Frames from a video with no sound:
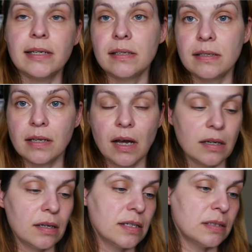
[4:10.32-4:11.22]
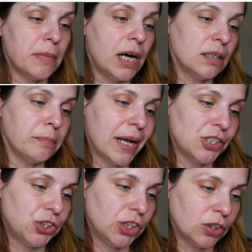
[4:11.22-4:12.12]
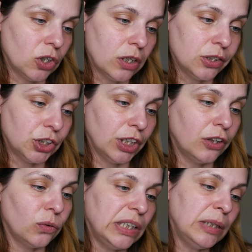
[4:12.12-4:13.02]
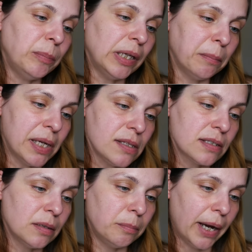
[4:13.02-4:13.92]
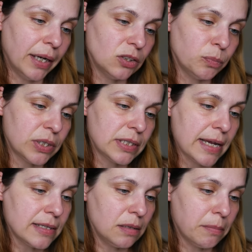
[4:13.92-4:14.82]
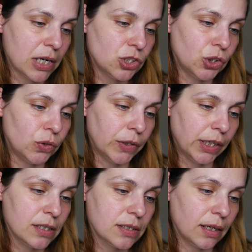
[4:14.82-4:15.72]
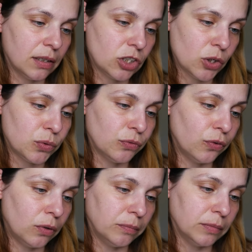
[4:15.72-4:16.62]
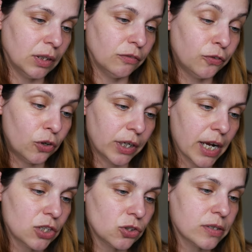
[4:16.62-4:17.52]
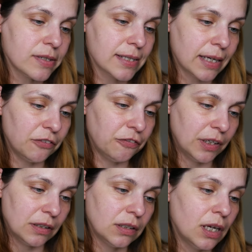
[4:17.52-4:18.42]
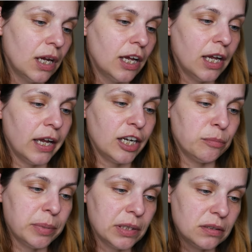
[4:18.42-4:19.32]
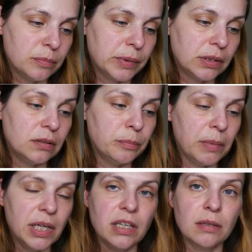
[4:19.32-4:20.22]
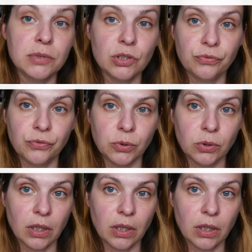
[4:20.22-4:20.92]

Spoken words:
that it's got a smart match technology, 3D pigments combined to precisely match your unique skin tone for natural skin feel and buildable medium to full